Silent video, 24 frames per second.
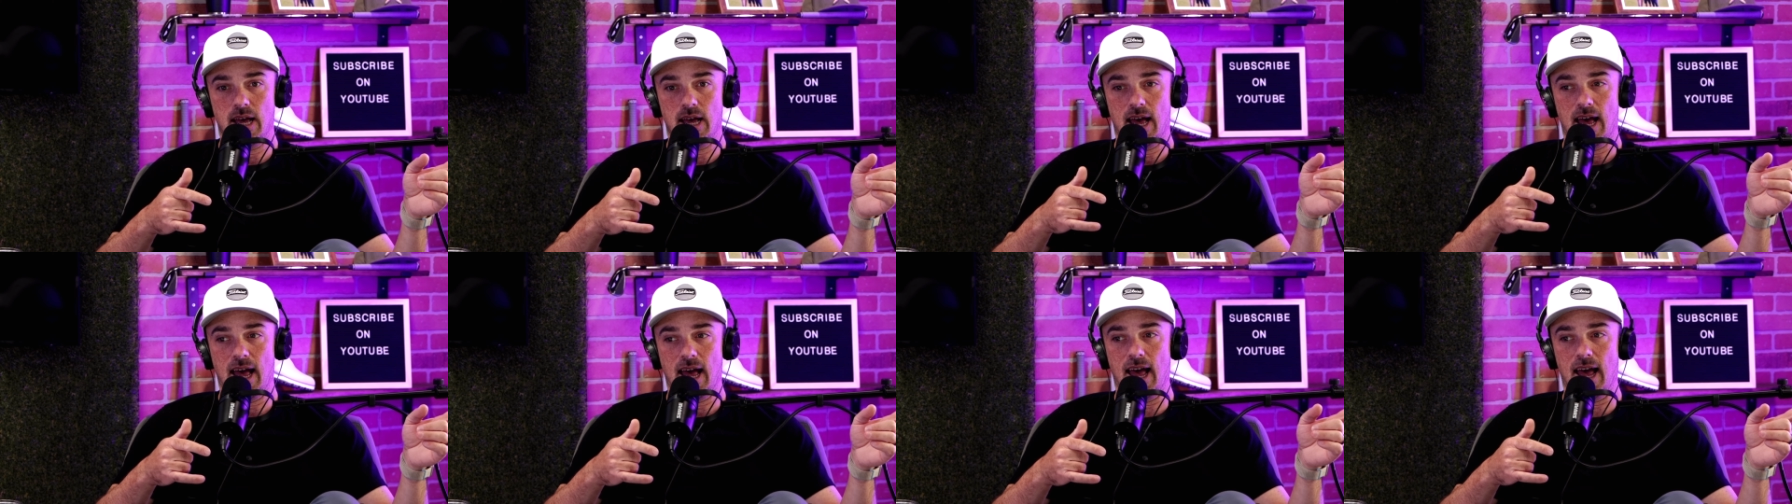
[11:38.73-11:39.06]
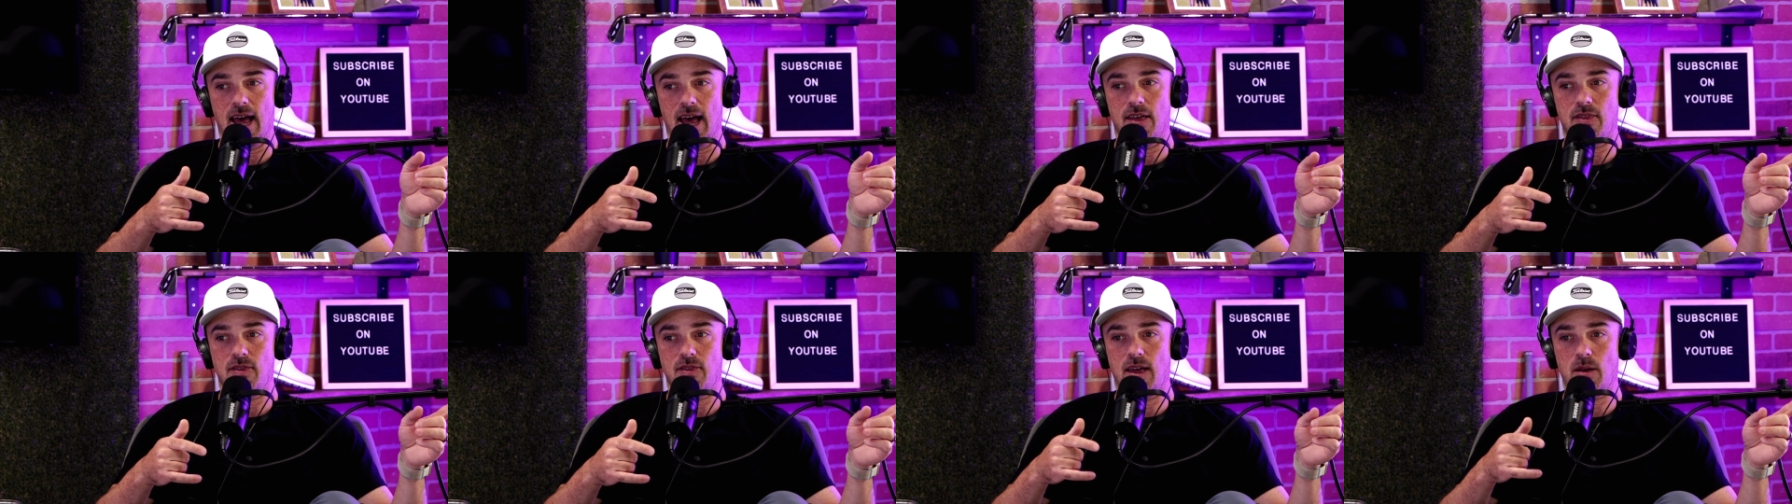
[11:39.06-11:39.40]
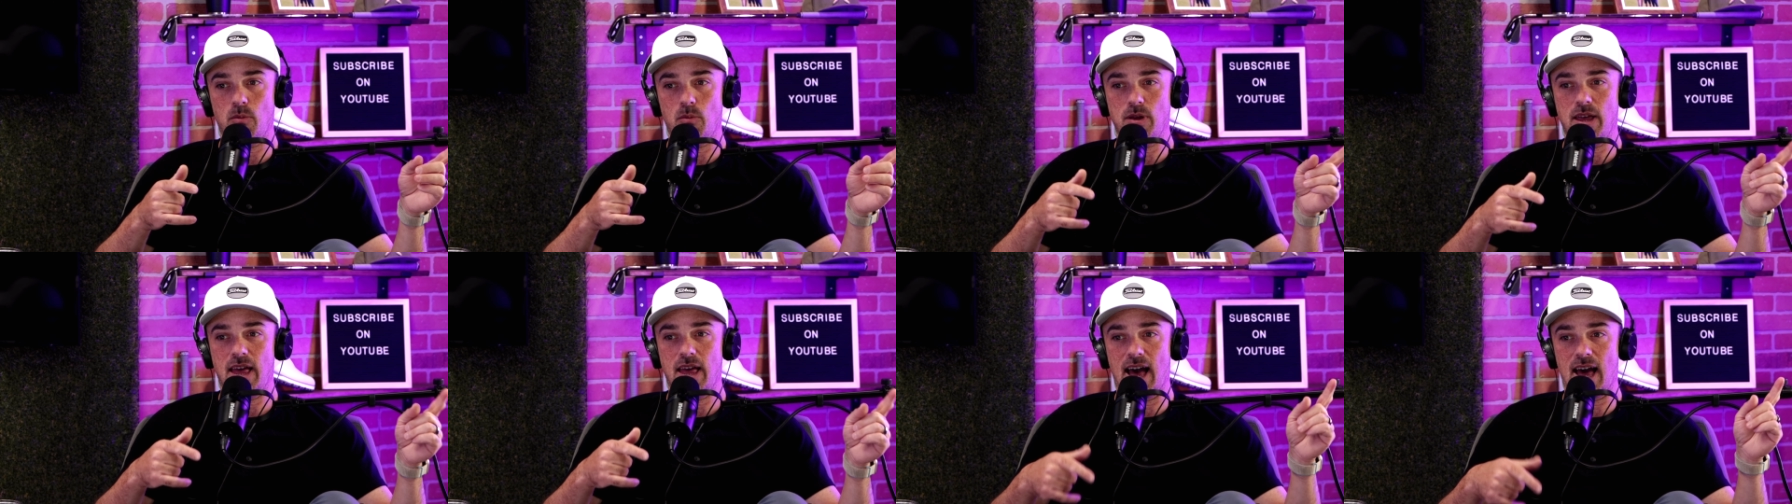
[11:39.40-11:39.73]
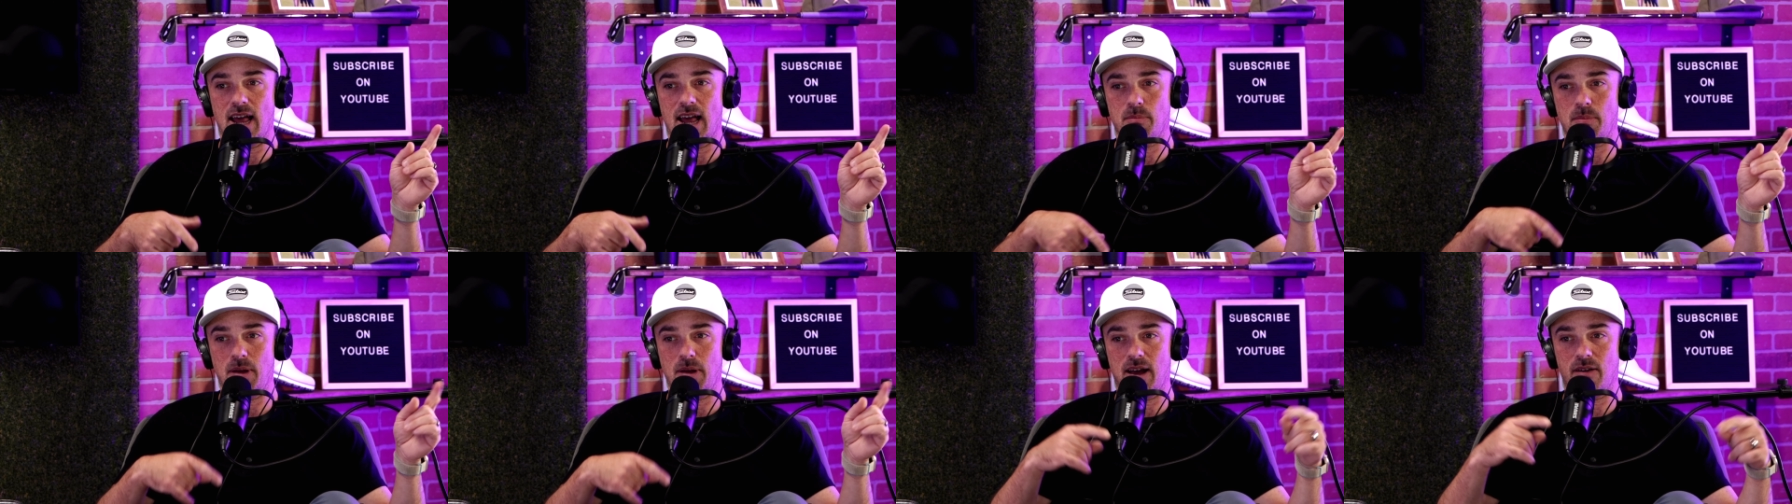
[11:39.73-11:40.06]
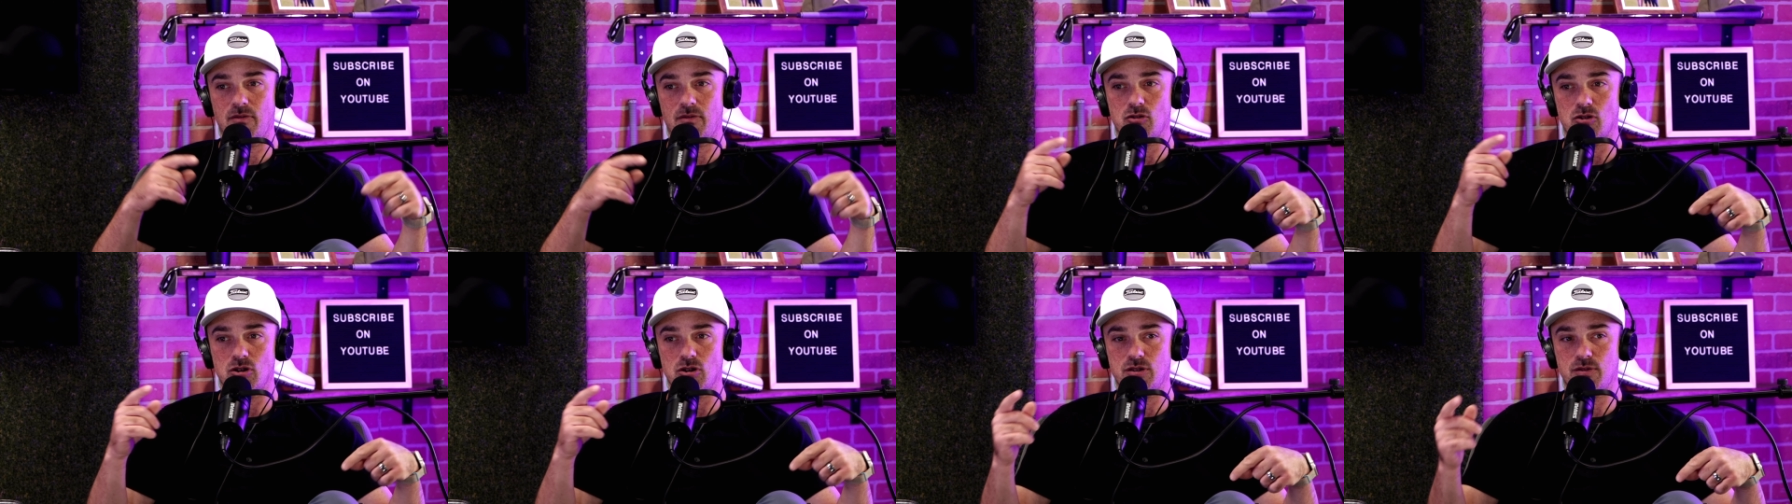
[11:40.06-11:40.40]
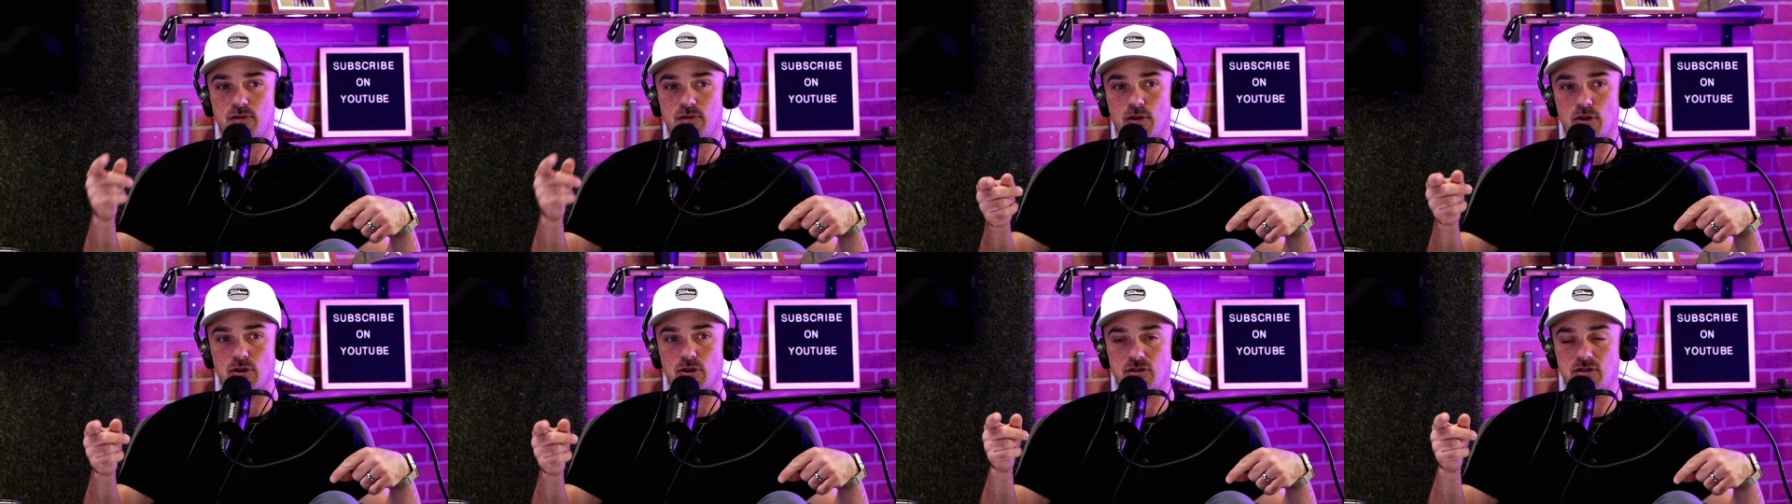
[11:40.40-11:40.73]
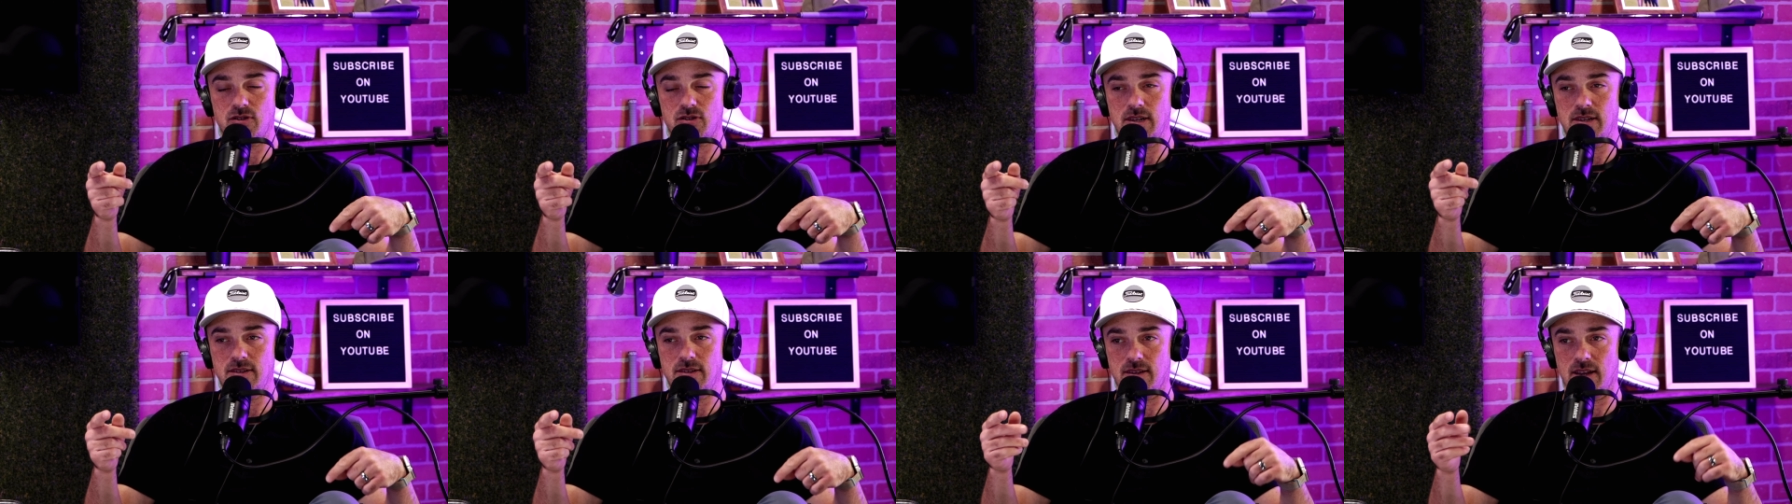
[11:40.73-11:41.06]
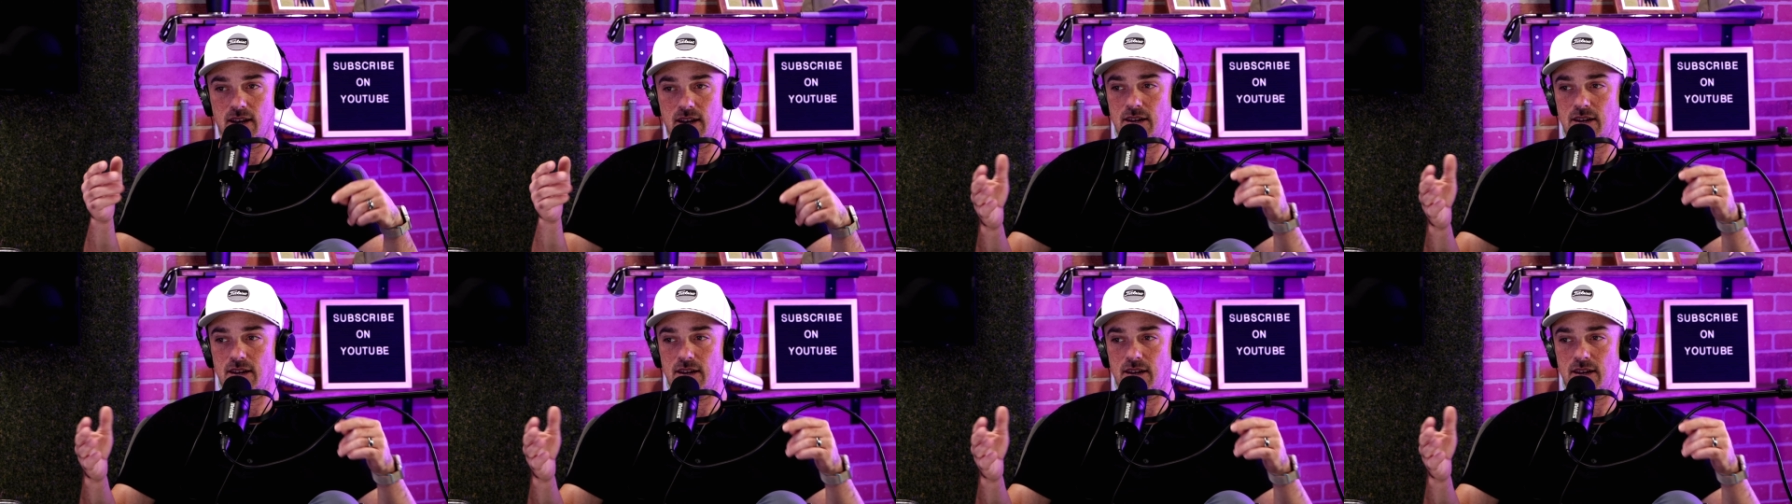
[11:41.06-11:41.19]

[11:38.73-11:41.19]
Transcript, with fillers: We did. And then we had him after his first season,